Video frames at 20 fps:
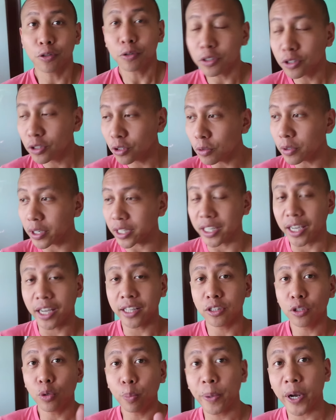You could do it.
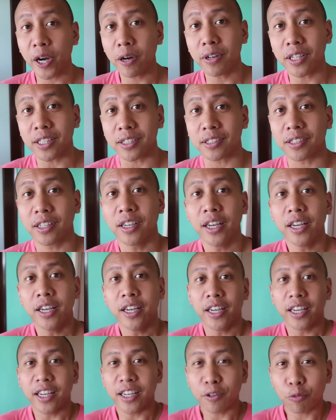And you parents,
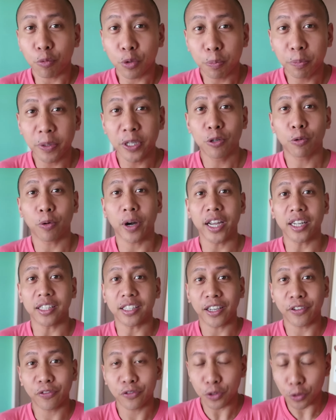it would be
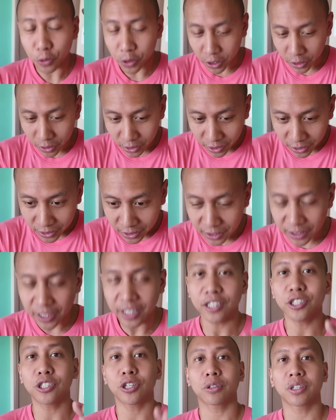great if you could
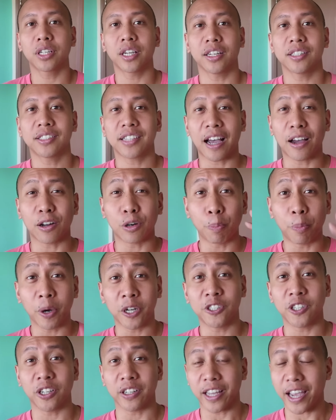teach your kids how to
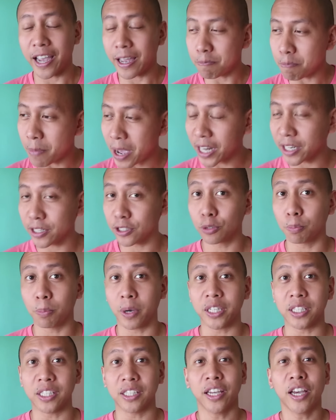budget and manage
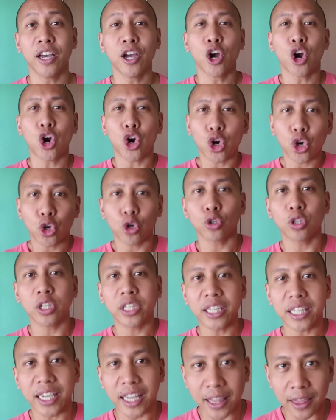money
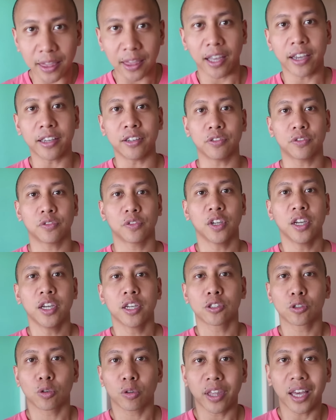early in life
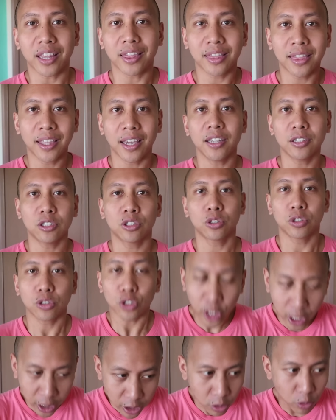so that they
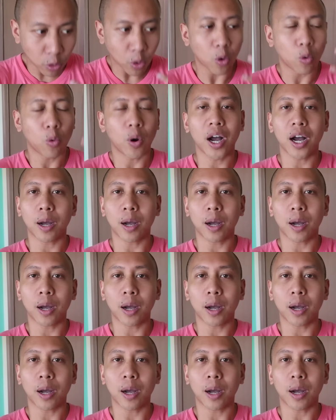can grow